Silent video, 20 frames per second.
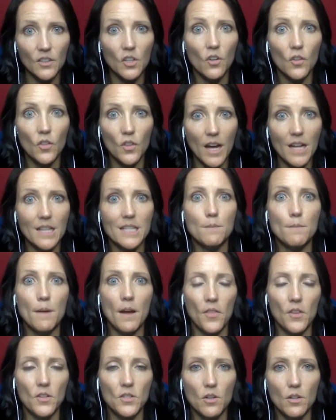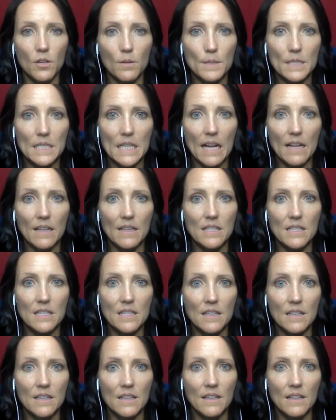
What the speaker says: your thoughts about the circumstance.